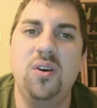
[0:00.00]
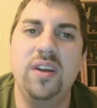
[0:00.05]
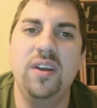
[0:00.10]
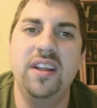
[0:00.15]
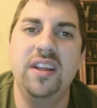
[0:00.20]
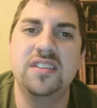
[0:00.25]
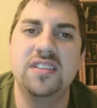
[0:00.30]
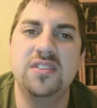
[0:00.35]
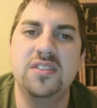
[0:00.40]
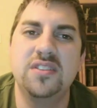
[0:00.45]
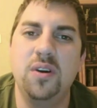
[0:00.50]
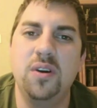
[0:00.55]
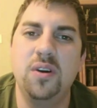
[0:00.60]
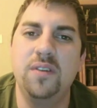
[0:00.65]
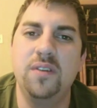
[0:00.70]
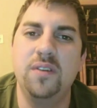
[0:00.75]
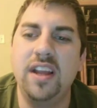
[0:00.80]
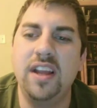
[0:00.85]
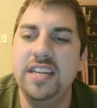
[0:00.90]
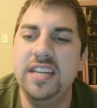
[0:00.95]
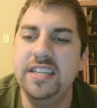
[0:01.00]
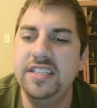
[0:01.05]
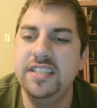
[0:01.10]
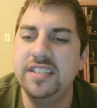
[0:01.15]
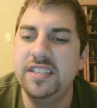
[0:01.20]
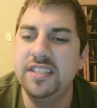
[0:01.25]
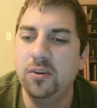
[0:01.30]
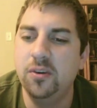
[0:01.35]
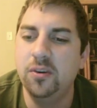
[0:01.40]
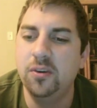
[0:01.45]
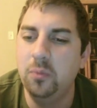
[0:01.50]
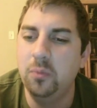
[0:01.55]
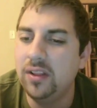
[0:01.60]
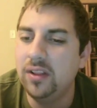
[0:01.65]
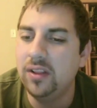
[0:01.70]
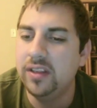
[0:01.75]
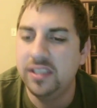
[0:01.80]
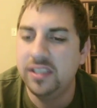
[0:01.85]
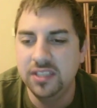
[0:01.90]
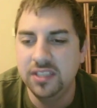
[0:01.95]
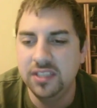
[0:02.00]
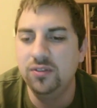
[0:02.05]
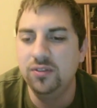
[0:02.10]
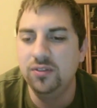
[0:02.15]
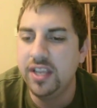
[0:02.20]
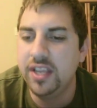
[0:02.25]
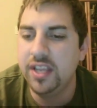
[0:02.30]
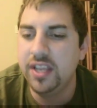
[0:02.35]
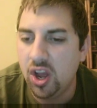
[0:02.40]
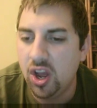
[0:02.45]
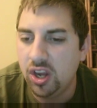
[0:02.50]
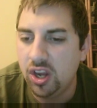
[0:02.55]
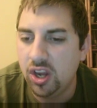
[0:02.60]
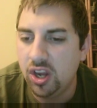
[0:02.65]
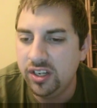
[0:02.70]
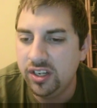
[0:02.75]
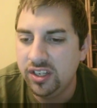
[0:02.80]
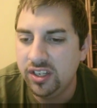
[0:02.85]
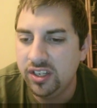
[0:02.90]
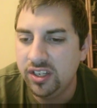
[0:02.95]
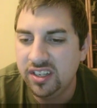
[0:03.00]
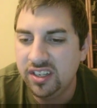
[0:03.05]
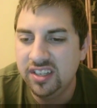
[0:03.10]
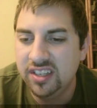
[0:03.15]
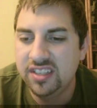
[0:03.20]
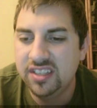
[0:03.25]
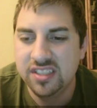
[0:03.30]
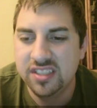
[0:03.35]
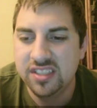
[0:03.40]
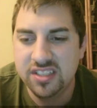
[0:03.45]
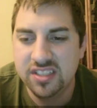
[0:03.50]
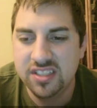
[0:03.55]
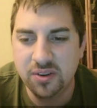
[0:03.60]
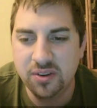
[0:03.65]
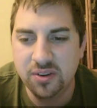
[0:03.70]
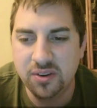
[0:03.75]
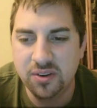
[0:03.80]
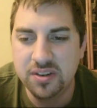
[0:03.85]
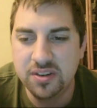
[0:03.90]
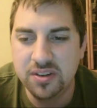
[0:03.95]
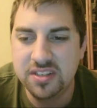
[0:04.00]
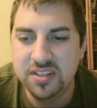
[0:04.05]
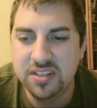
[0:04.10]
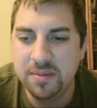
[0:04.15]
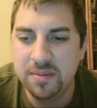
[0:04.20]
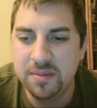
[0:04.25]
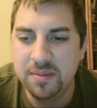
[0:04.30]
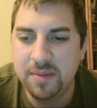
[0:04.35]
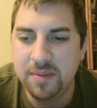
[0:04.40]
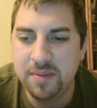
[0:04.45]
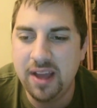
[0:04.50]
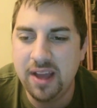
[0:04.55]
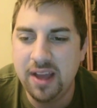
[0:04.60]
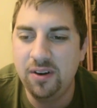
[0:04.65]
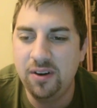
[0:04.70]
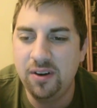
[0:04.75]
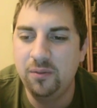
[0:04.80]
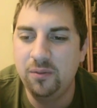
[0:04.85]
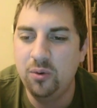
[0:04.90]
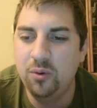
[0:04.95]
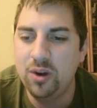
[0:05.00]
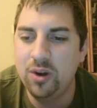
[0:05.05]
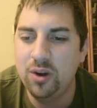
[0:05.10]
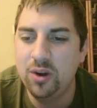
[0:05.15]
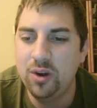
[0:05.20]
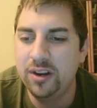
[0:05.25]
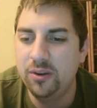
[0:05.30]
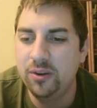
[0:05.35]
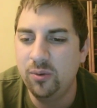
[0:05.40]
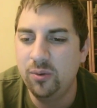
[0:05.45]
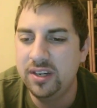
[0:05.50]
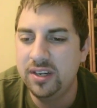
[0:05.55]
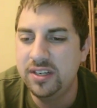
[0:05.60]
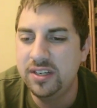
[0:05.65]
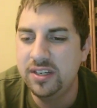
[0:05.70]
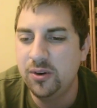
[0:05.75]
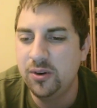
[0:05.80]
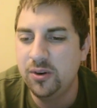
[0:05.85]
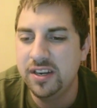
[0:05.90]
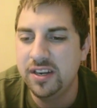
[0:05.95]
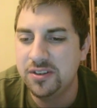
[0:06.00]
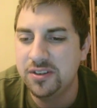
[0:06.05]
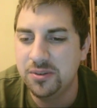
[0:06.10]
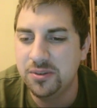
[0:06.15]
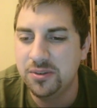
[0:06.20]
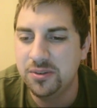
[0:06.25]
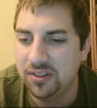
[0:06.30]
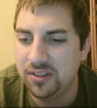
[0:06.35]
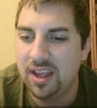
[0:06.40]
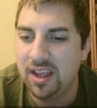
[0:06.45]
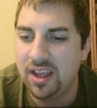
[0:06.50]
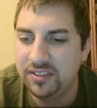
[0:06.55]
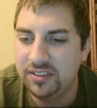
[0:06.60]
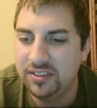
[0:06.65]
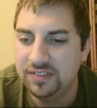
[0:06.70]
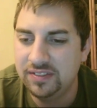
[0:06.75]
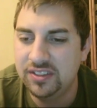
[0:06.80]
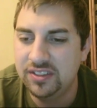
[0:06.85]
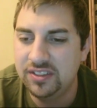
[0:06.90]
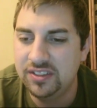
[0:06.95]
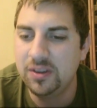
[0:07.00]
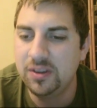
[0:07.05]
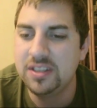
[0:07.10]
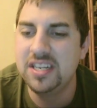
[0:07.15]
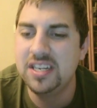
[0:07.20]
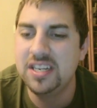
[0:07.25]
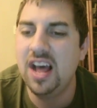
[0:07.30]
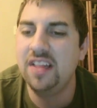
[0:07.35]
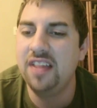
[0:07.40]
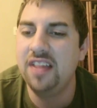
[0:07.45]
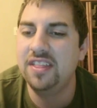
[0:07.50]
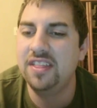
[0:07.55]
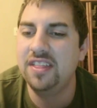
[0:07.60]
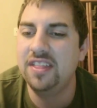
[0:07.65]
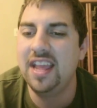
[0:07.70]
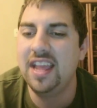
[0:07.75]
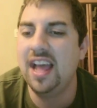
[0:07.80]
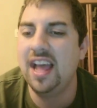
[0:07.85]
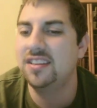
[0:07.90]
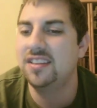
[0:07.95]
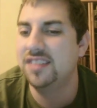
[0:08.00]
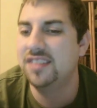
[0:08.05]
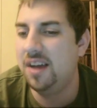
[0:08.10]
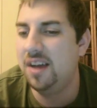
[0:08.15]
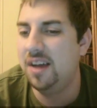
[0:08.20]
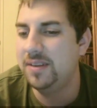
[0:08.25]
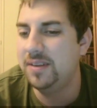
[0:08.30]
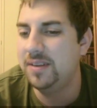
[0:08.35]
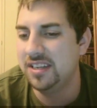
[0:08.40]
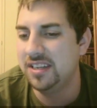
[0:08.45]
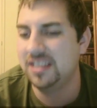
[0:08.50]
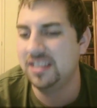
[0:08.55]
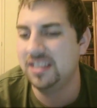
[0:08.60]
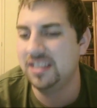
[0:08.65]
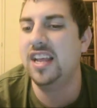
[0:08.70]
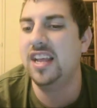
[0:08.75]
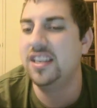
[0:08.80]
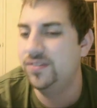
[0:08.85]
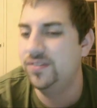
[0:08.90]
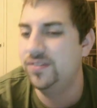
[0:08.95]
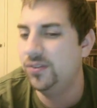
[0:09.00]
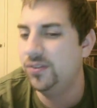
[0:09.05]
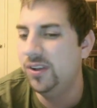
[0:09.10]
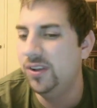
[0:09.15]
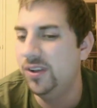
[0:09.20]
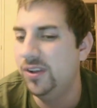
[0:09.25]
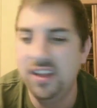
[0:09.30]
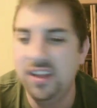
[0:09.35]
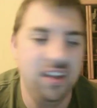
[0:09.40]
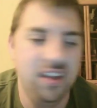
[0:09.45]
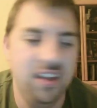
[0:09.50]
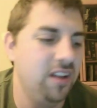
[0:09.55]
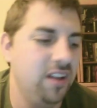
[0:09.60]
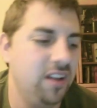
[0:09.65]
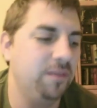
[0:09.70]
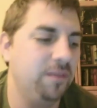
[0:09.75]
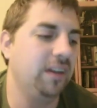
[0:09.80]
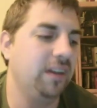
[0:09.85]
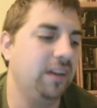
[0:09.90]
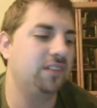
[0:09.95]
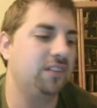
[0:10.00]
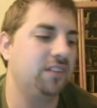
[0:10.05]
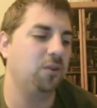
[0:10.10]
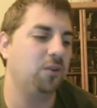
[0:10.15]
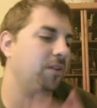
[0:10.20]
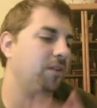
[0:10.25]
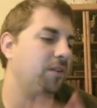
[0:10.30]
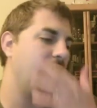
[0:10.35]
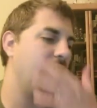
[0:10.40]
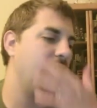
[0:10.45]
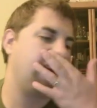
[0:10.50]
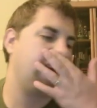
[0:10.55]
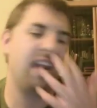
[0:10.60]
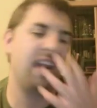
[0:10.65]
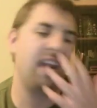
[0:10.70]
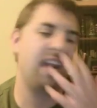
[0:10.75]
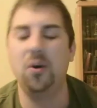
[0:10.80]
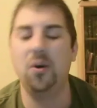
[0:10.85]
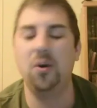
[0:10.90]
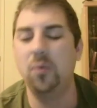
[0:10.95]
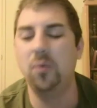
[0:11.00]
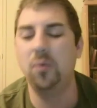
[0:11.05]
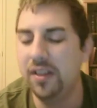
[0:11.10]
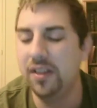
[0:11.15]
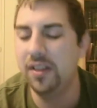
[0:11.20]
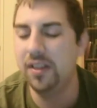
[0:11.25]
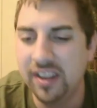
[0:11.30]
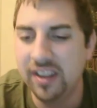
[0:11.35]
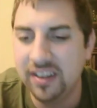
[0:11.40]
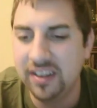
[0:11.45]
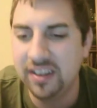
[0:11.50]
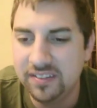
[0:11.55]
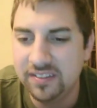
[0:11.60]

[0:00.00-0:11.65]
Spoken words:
it's sort of like he's still relatively young, so it's a matter of what are you going to do with your life. So it's not that he has not been successful, but it's sort of like a now what thing.